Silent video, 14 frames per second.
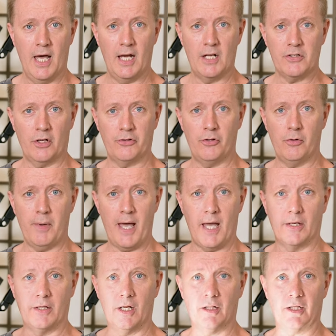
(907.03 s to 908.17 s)
And it's not too
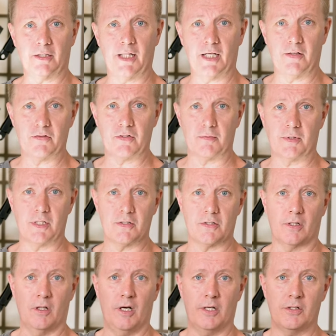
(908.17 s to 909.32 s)
bad, you know, like that gives some
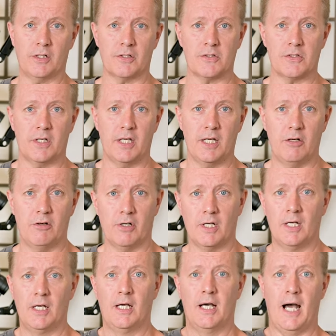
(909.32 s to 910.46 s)
decent light. You can see here at
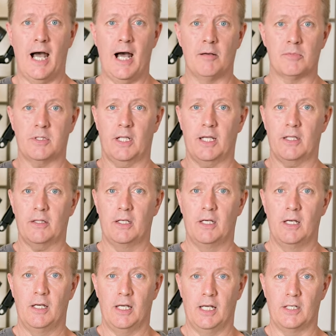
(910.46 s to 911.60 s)
arm's length,
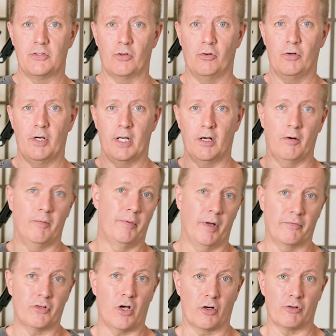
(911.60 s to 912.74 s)
uh, it's already, oh, but
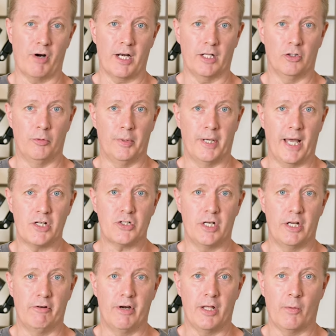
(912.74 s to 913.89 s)
I've got great illumination
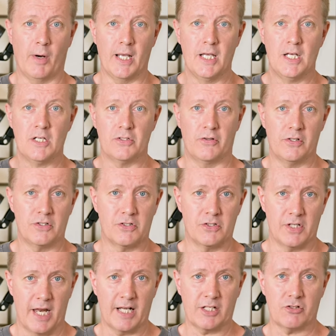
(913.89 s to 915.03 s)
here anyway. So this
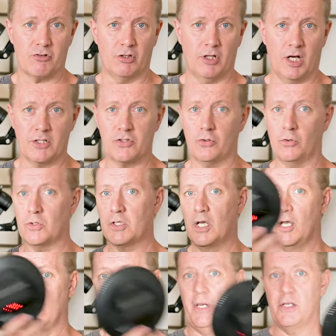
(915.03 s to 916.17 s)
is an extra light source.
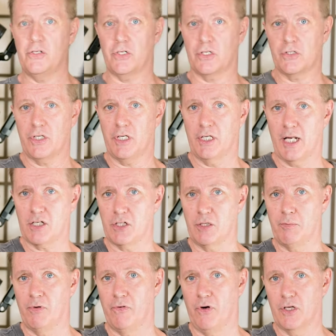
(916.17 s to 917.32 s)
But as you can see, it
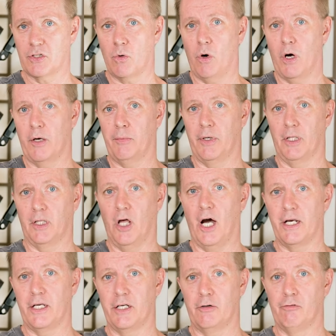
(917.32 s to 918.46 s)
actually provides quite a bit of
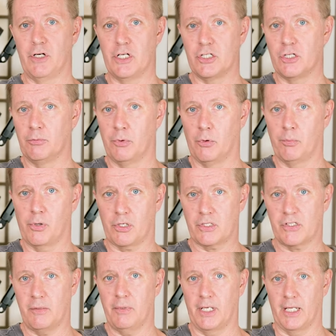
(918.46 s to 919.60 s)
light at a reasonable
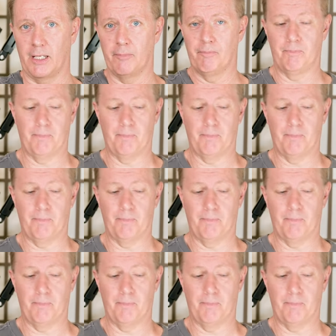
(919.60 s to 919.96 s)
proximity.